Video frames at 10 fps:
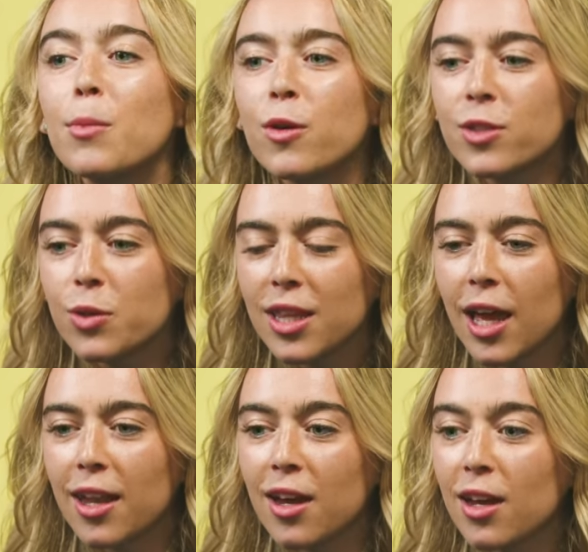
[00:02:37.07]
I moved to
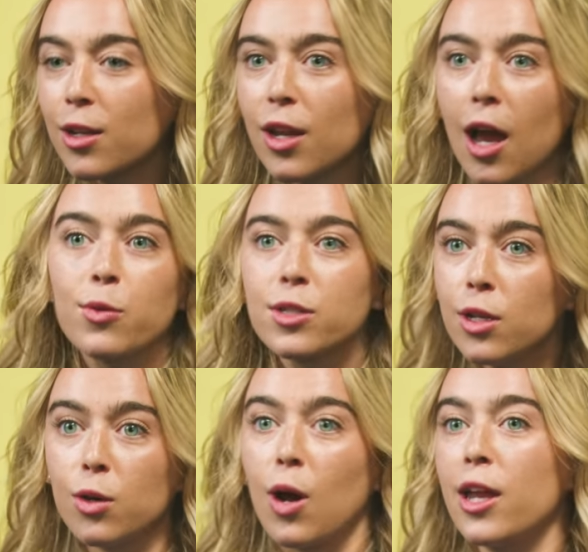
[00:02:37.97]
Atlanta, I was
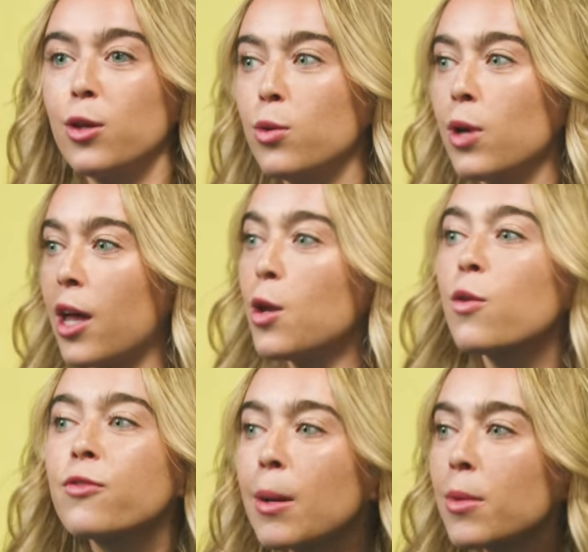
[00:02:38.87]
new. I had
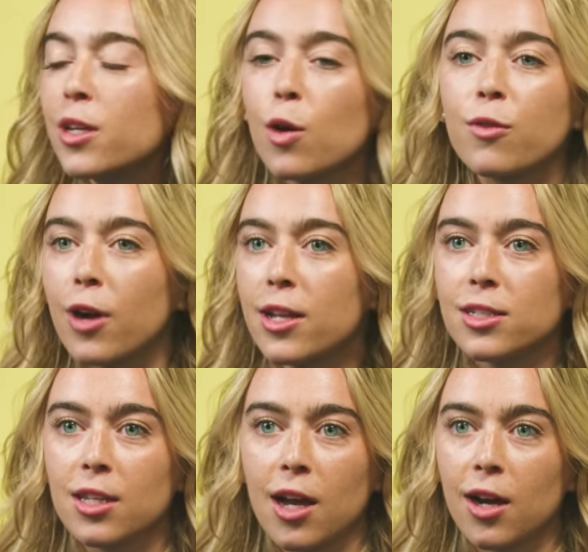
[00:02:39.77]
no family, no
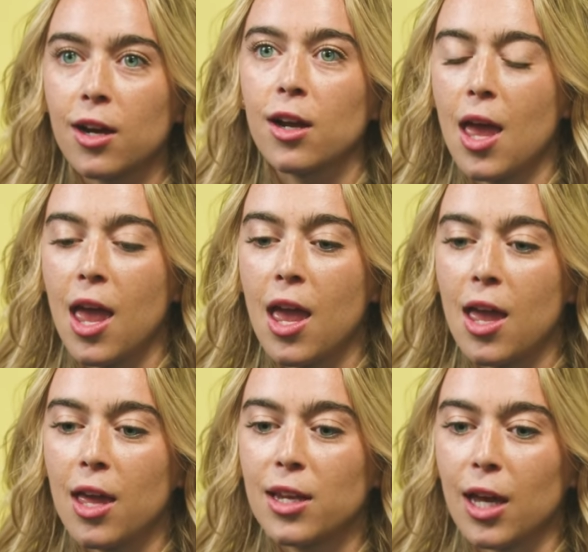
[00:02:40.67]
friends there,
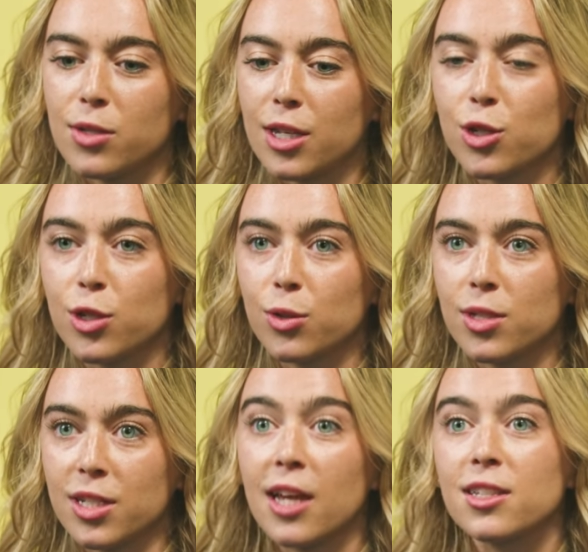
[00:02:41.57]
and I was
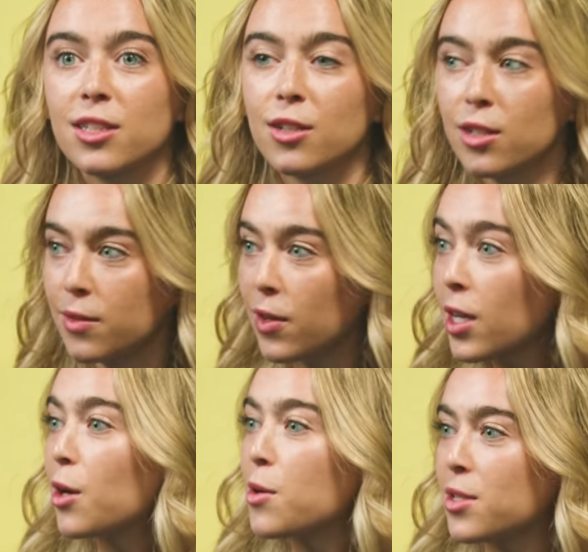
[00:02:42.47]
introduced to Yes Theory
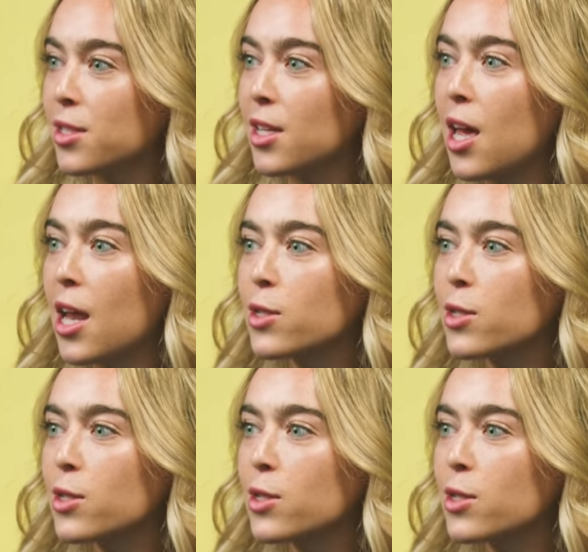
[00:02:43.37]
videos.